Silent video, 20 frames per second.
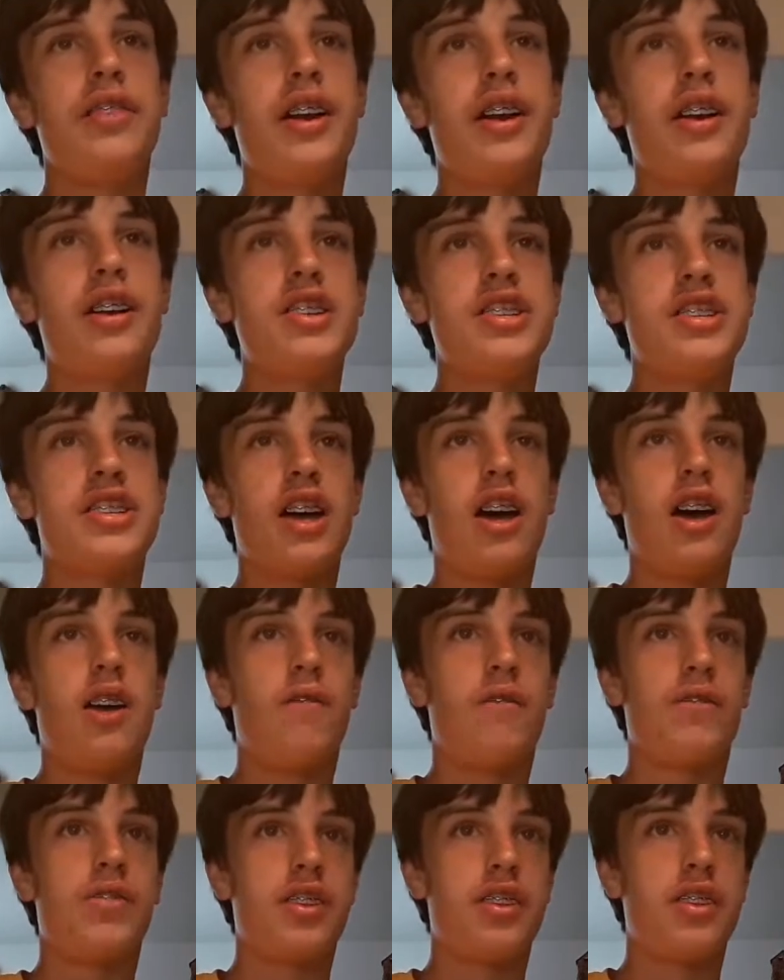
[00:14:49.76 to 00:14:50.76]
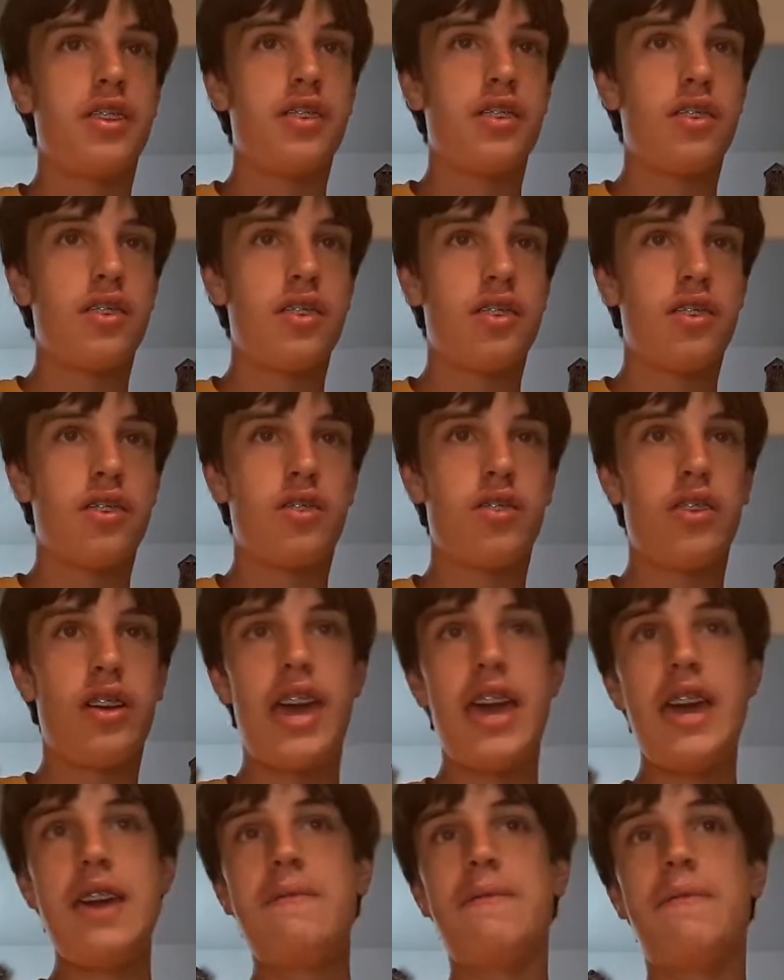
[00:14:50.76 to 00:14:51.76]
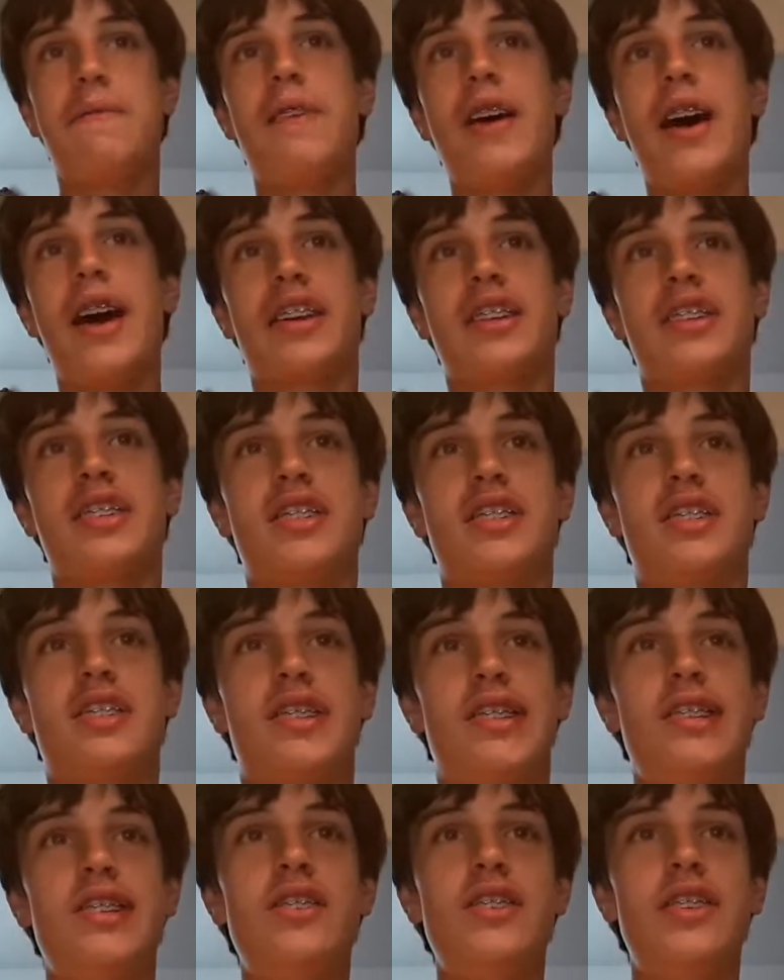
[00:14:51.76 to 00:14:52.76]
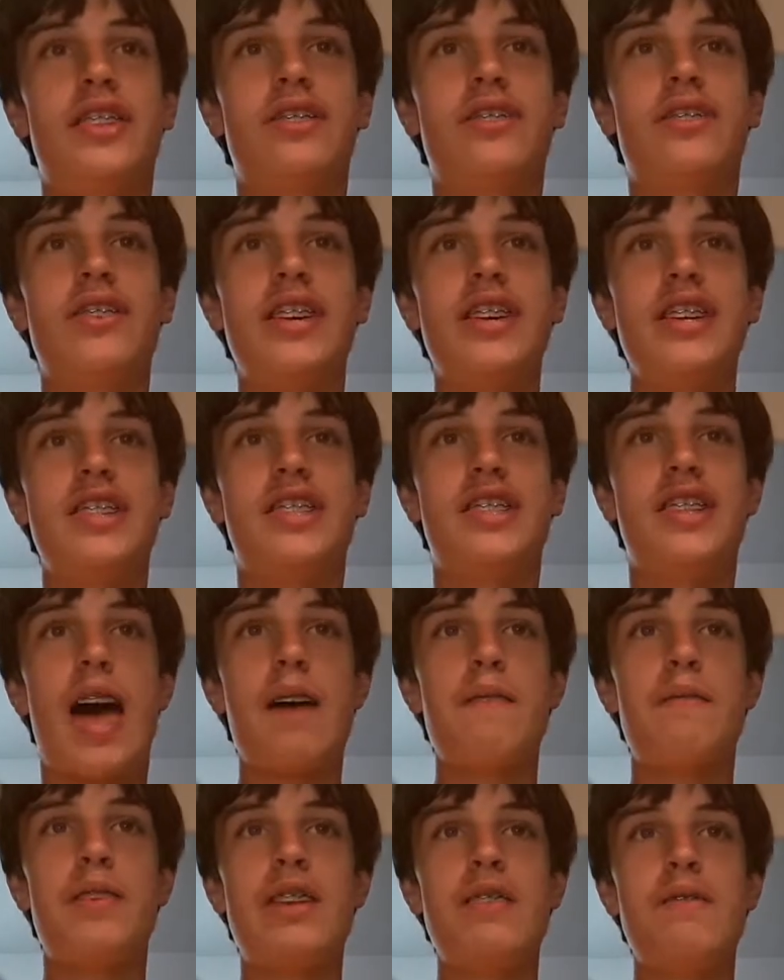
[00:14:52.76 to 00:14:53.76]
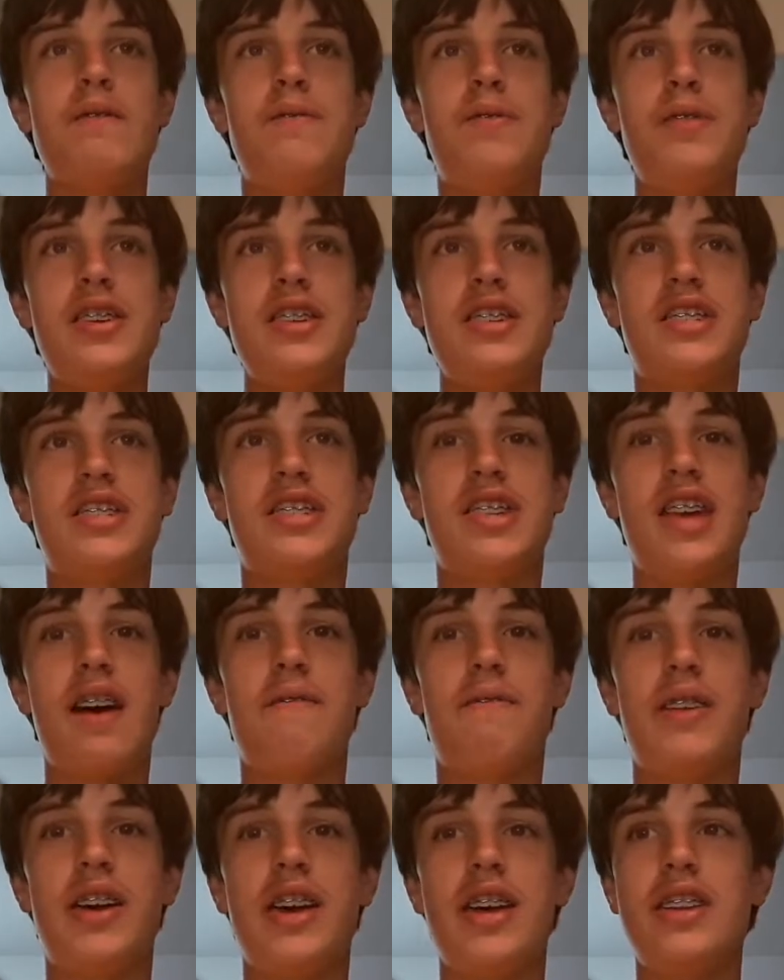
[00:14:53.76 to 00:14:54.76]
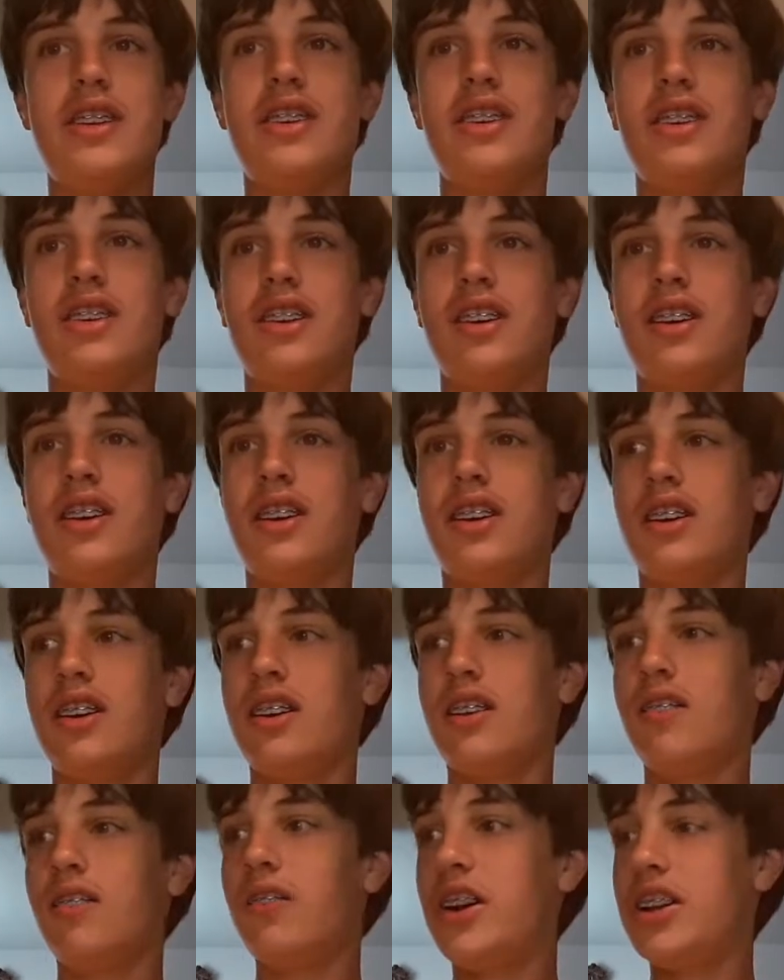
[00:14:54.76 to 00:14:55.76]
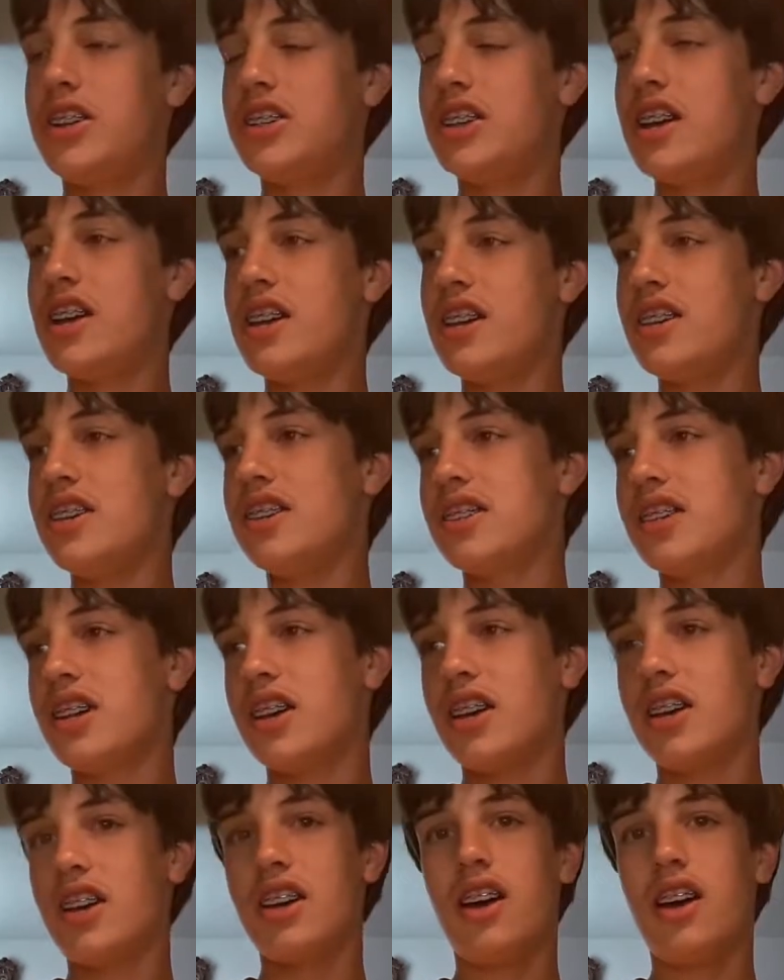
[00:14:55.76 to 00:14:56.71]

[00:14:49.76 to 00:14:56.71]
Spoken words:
there's Aphex 237V7, which is